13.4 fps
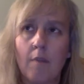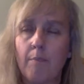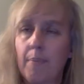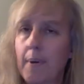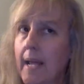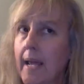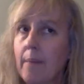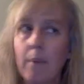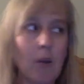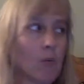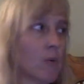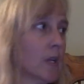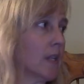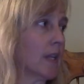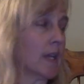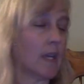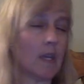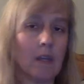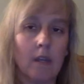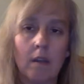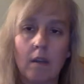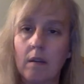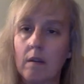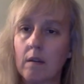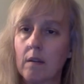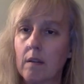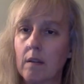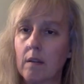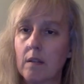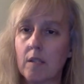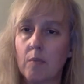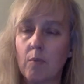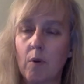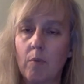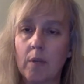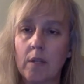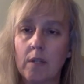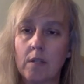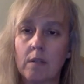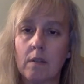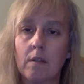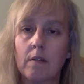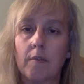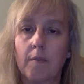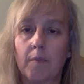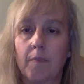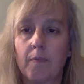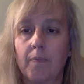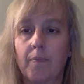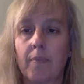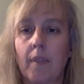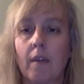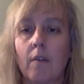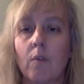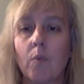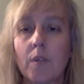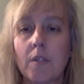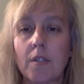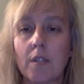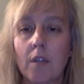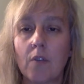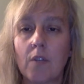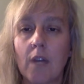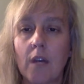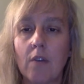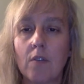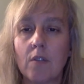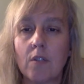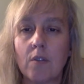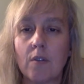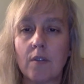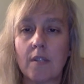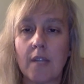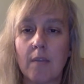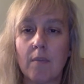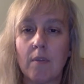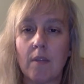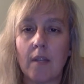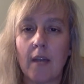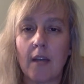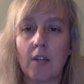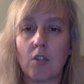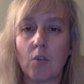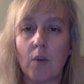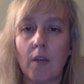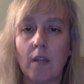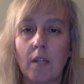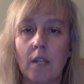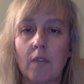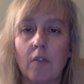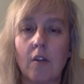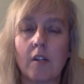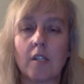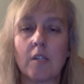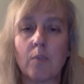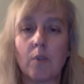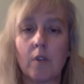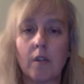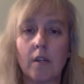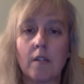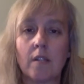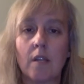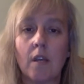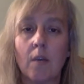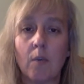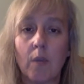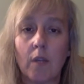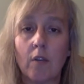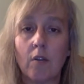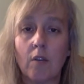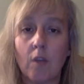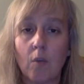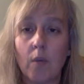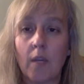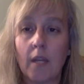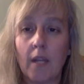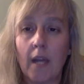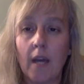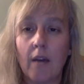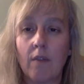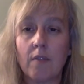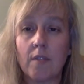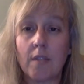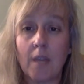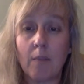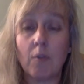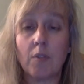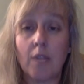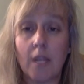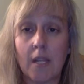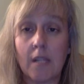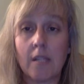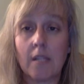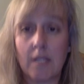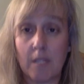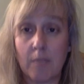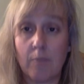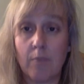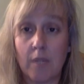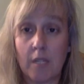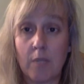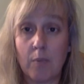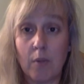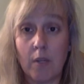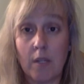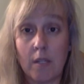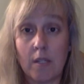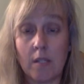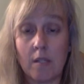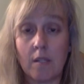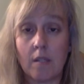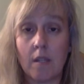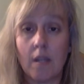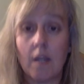But am I really in this moment? When we slow down to examine the actuality of our experience, we learn that we can have simultaneous ex- experiences.